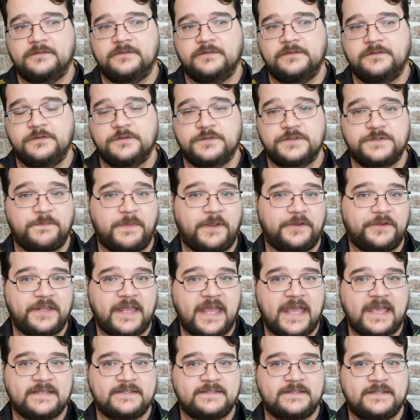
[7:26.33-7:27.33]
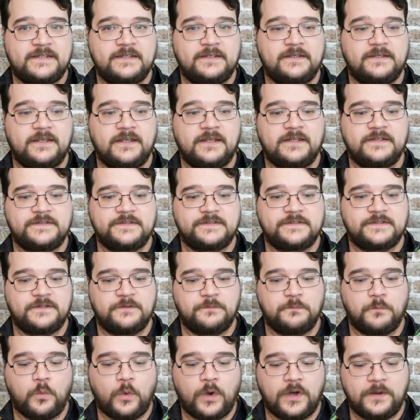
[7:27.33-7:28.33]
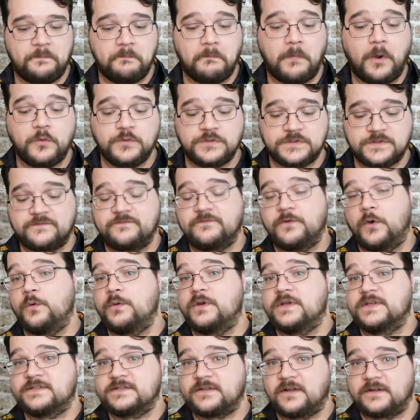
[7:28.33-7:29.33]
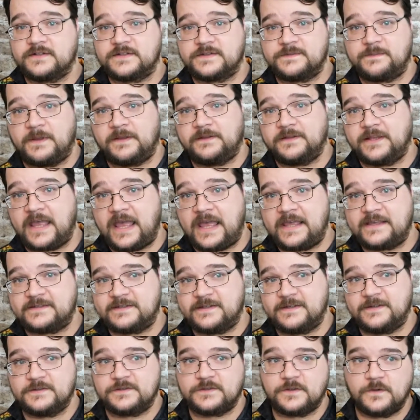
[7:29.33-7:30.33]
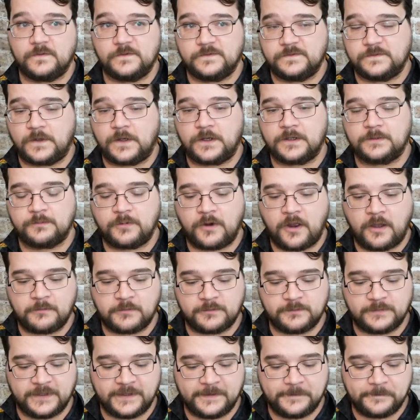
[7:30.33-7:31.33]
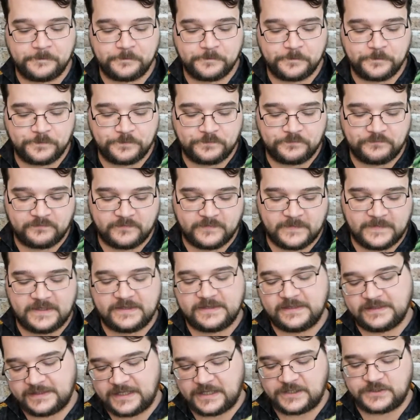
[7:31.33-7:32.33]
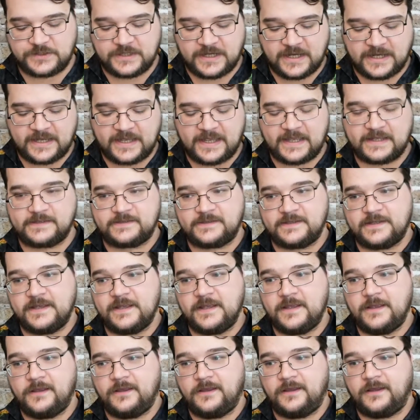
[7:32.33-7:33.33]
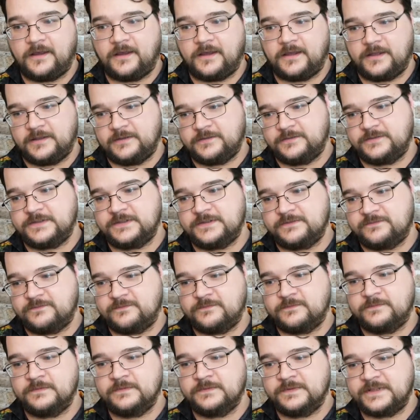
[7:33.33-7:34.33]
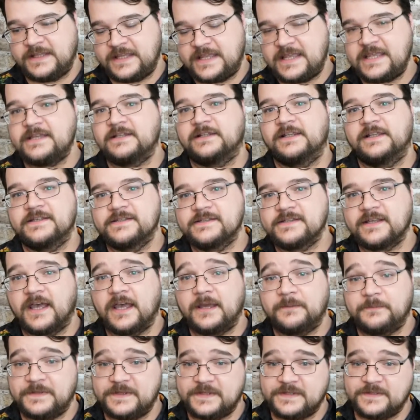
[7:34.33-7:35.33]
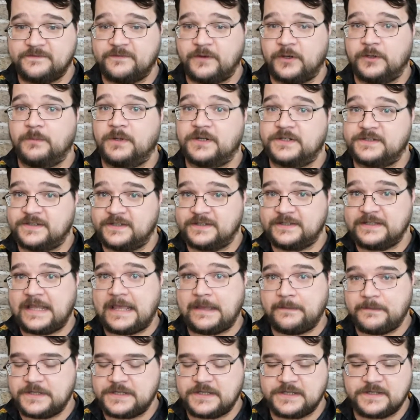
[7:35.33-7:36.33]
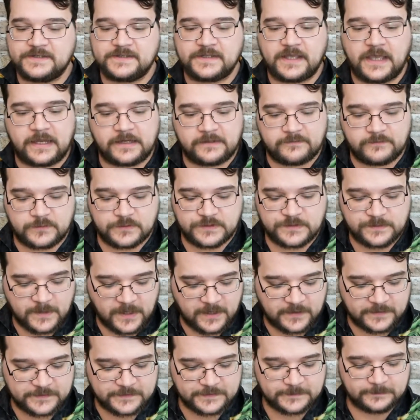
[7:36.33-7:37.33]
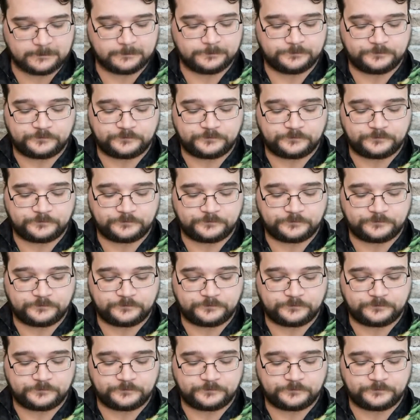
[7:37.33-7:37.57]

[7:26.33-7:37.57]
your spell casting. It's the one most focused on spell casting so far, probably. The Leshy, I guess, is the healing side, but this is very much the damaging side of your spells.